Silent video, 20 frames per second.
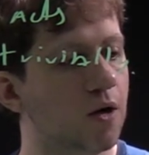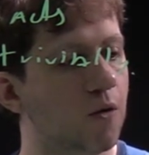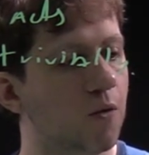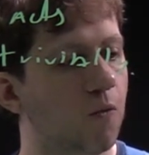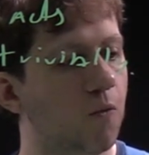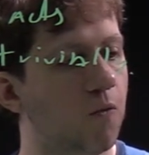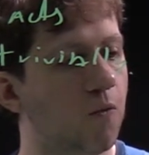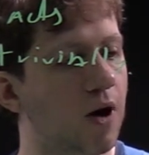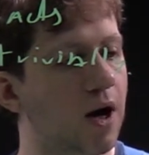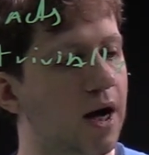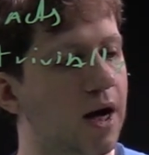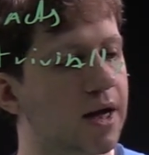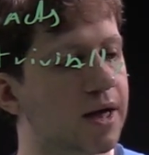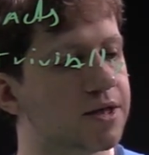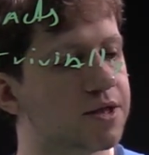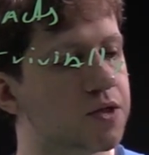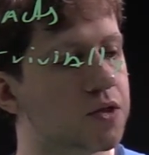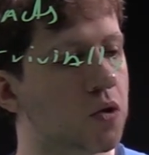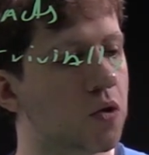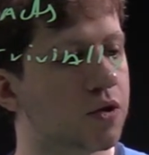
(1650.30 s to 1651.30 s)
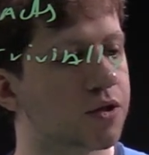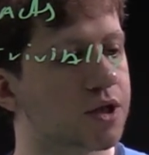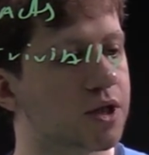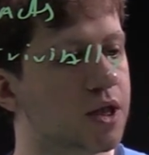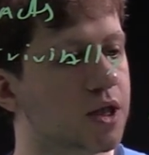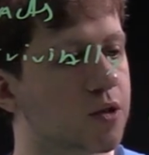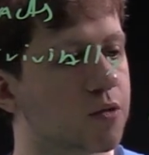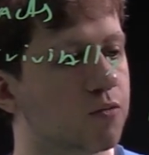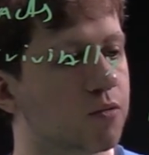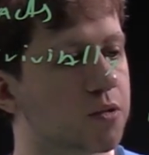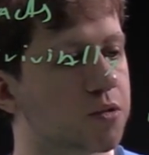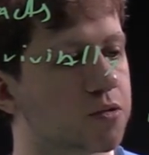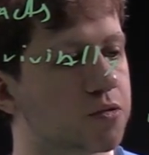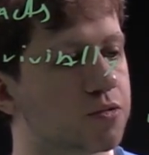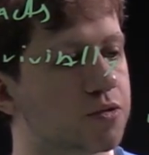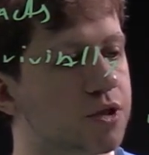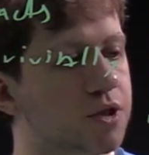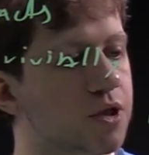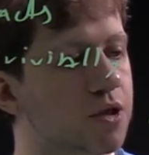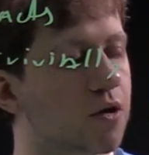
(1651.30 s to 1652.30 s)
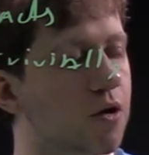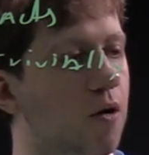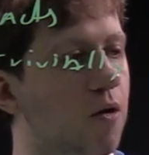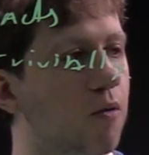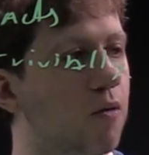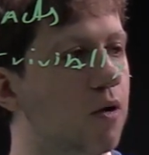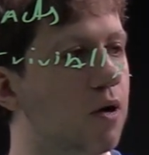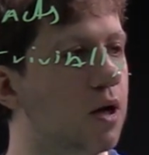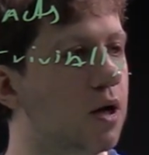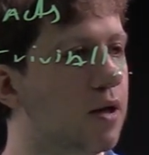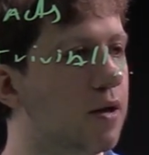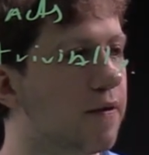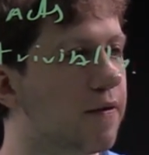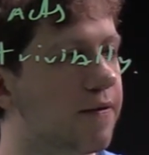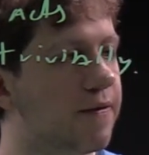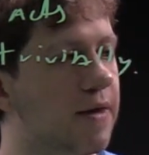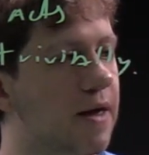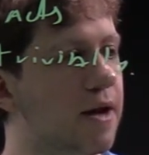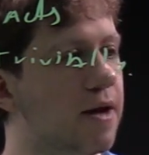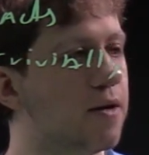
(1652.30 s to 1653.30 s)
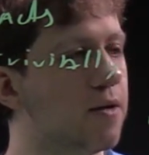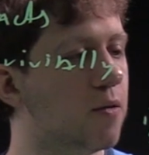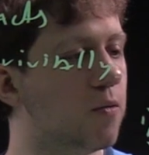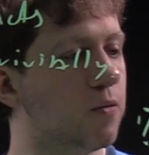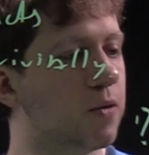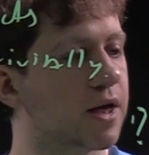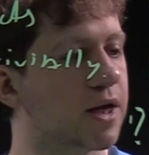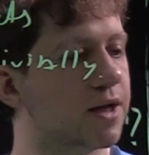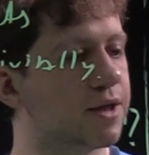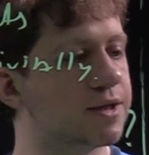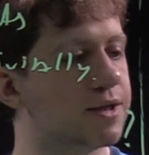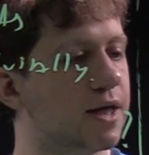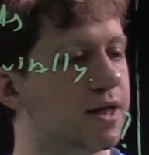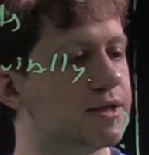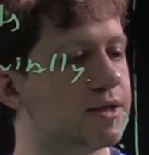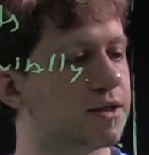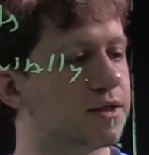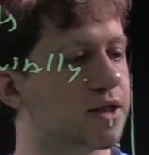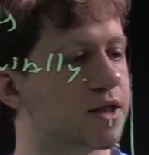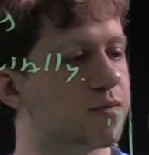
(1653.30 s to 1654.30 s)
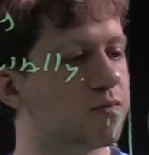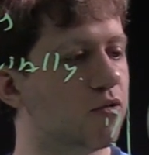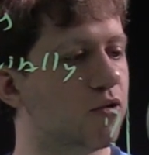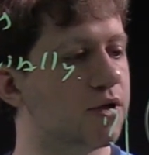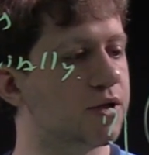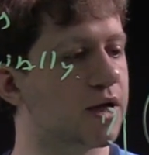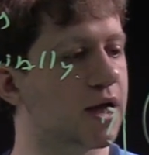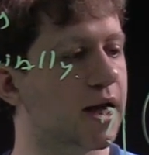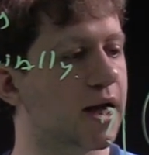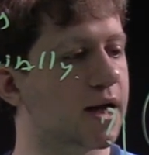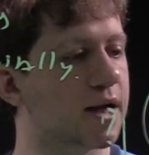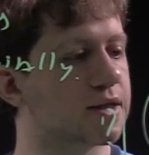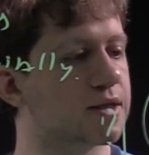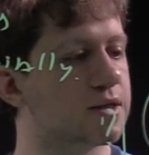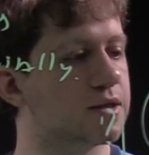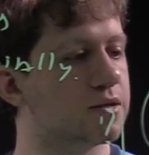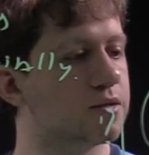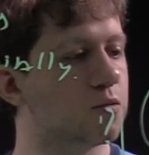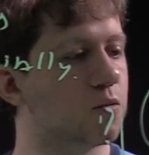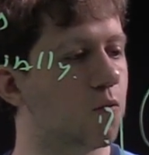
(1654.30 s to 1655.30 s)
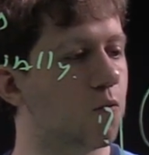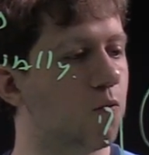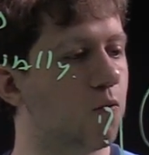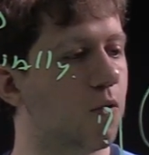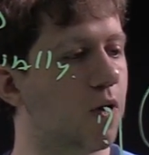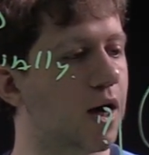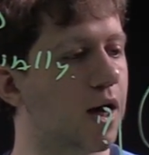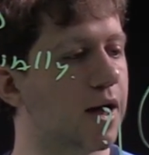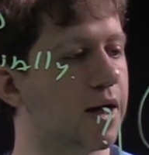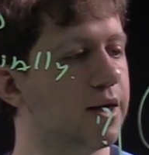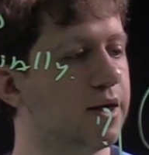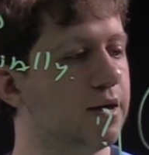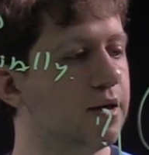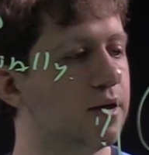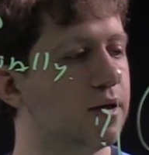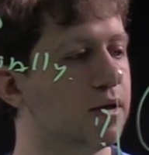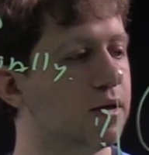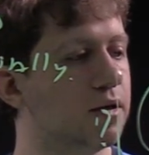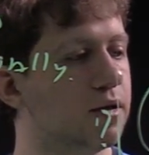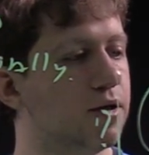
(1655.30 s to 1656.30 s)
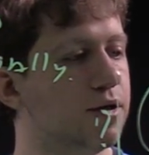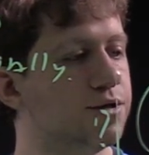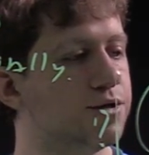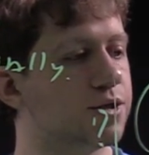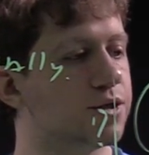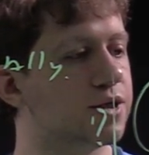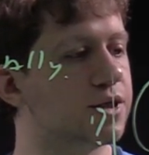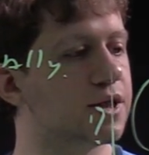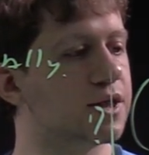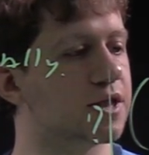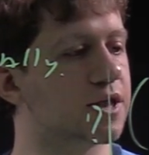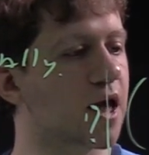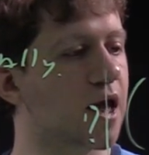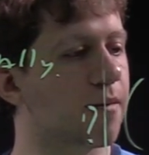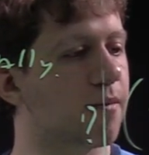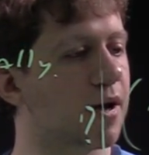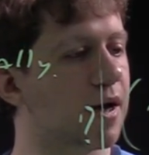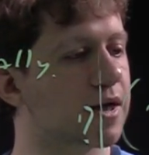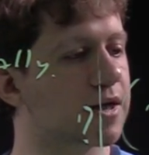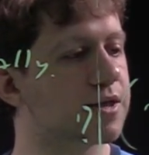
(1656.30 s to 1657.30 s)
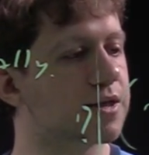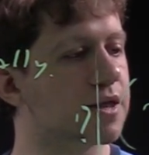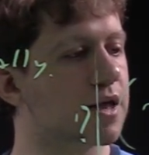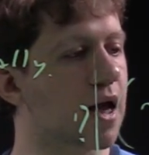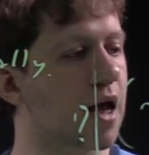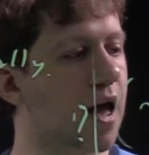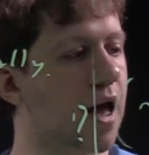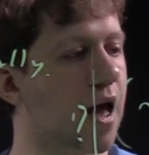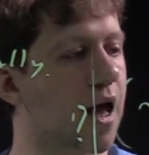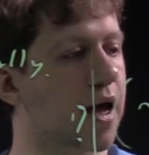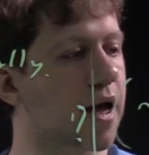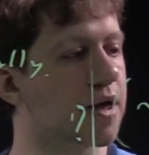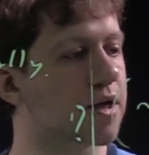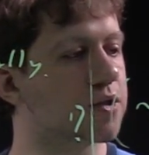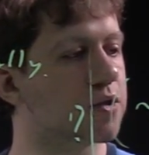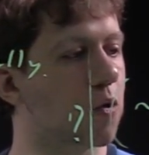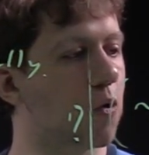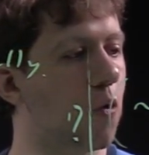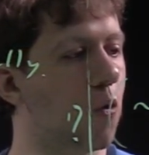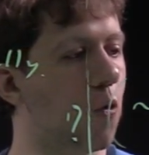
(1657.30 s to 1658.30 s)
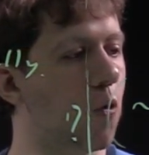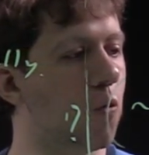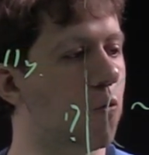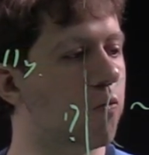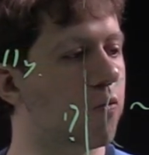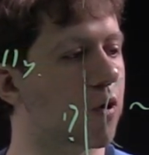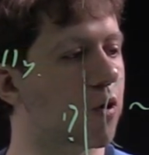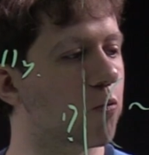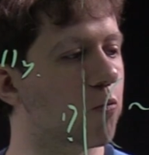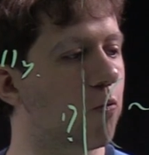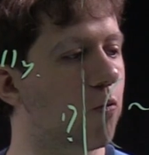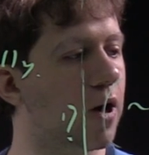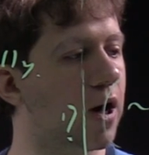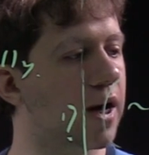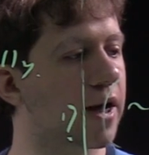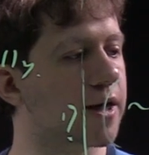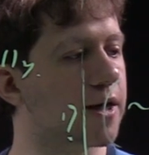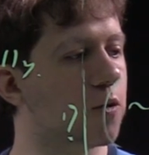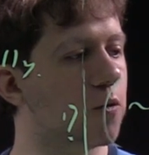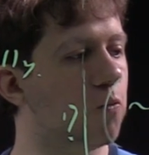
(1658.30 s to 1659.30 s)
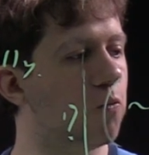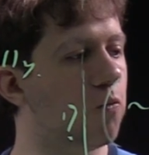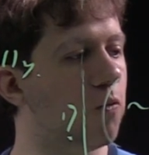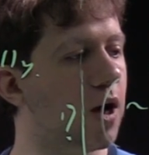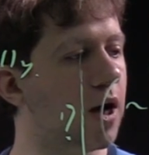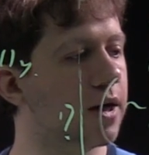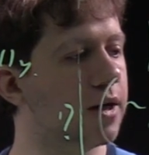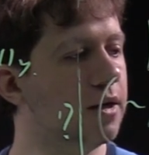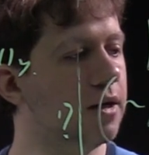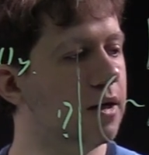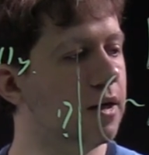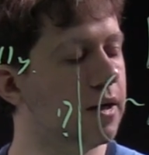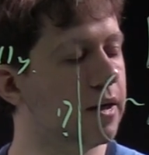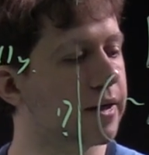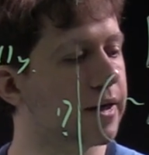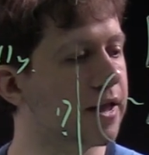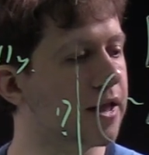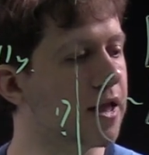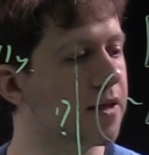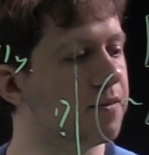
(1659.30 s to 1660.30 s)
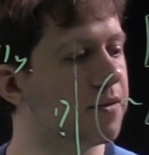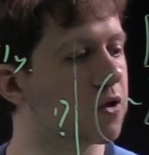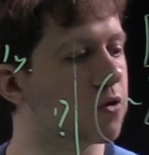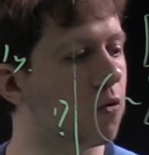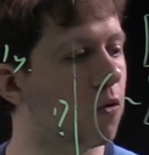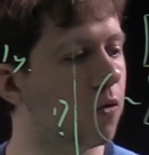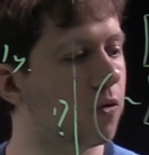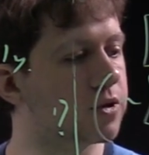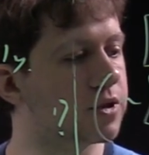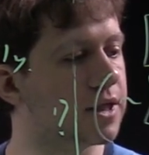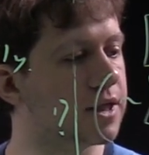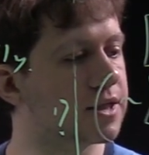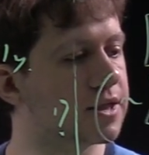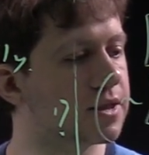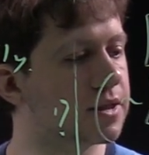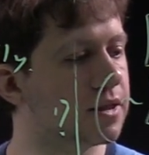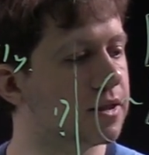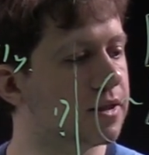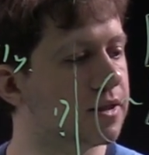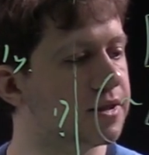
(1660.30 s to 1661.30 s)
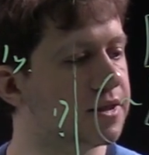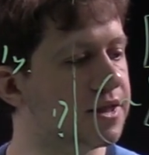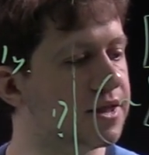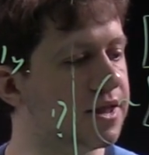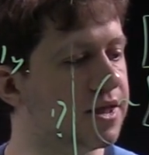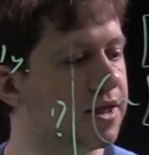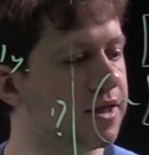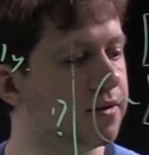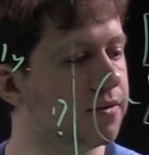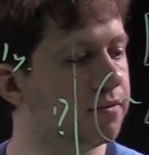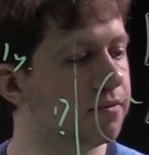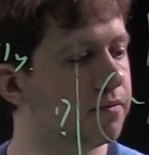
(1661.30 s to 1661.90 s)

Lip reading: y is not equal to 0, then we can say that this point x, y is just the same as x over y1. And let me call this t.